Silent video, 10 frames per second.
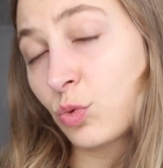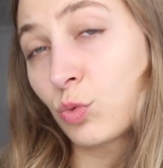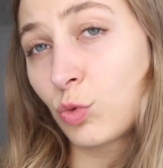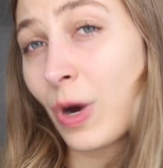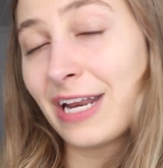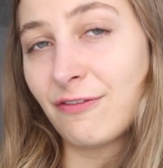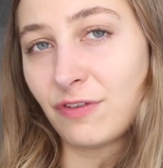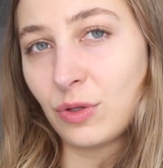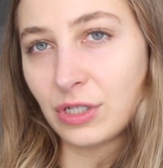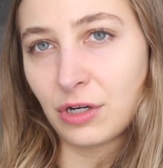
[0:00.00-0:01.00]
quite a
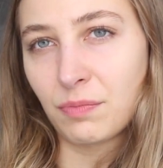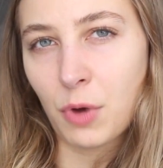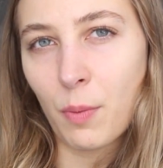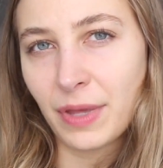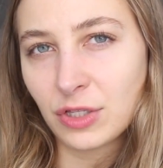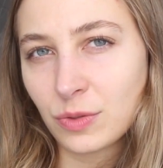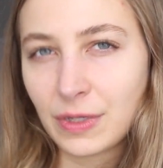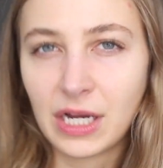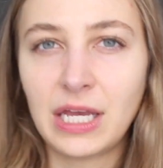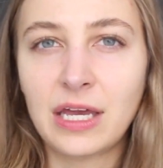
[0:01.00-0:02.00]
few little moments
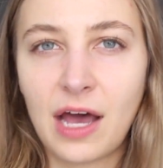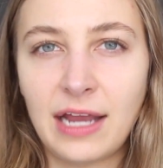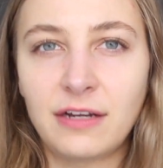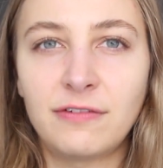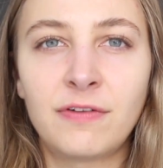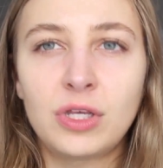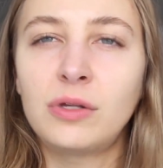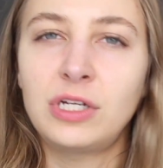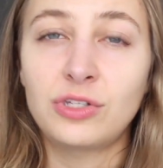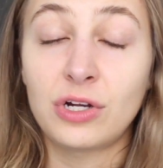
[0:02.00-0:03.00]
where he kind of
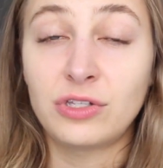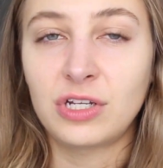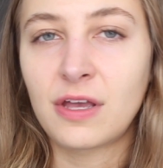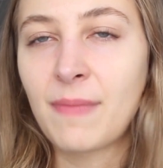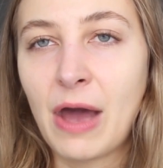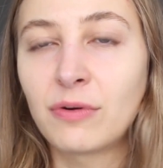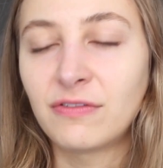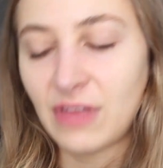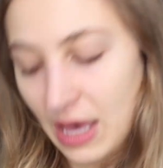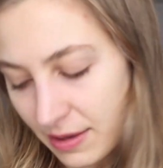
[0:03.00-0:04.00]
slowly starts to come out
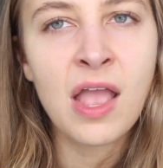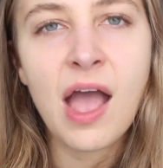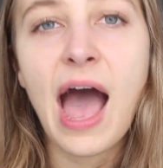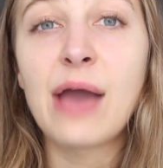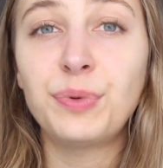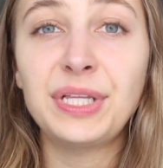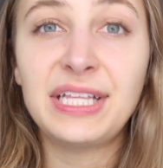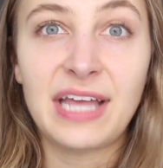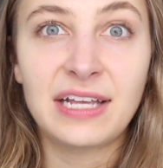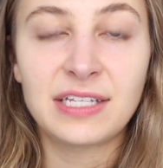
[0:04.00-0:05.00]
of that. I
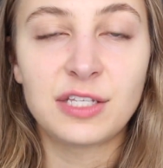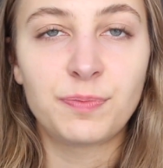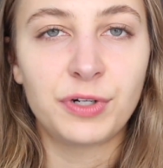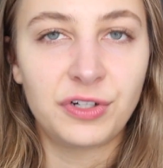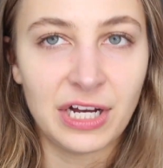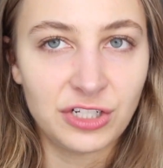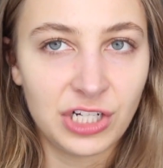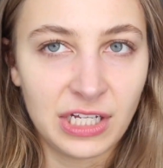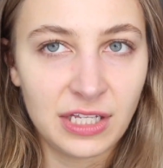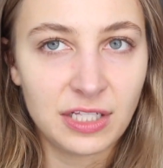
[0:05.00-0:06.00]
really liked his
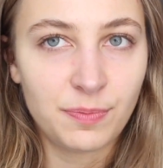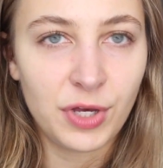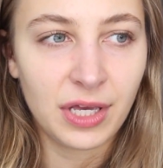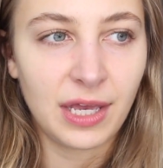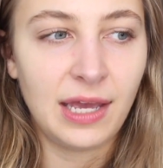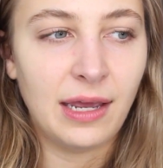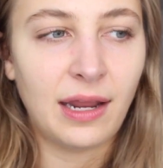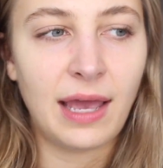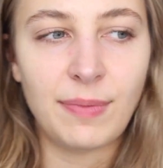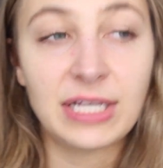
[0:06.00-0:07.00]
progression in this book,
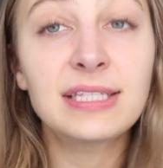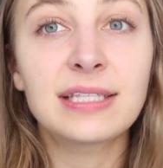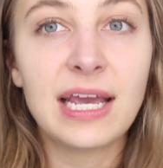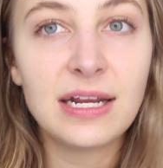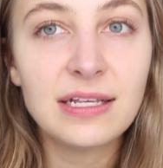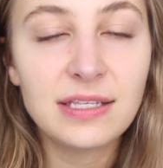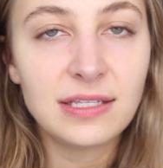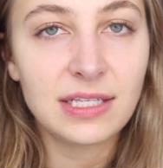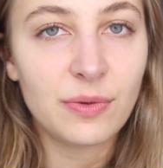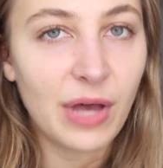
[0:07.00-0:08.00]
and I'm excited
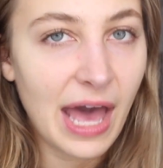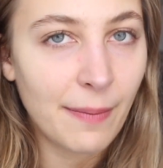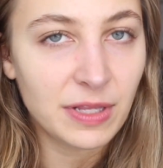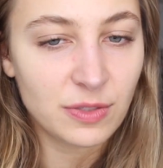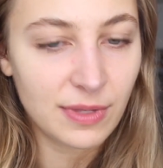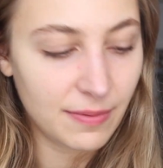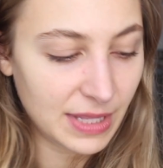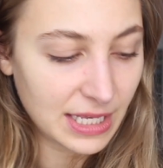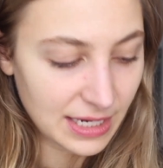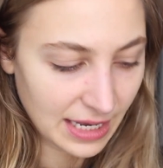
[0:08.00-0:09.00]
to see what happens with him
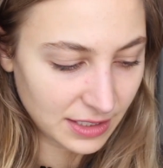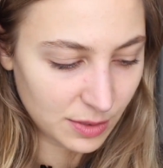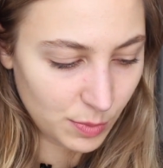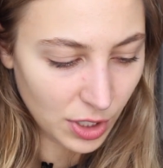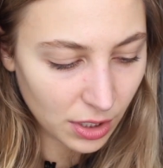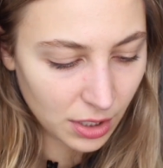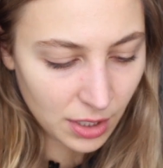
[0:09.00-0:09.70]
in the next book.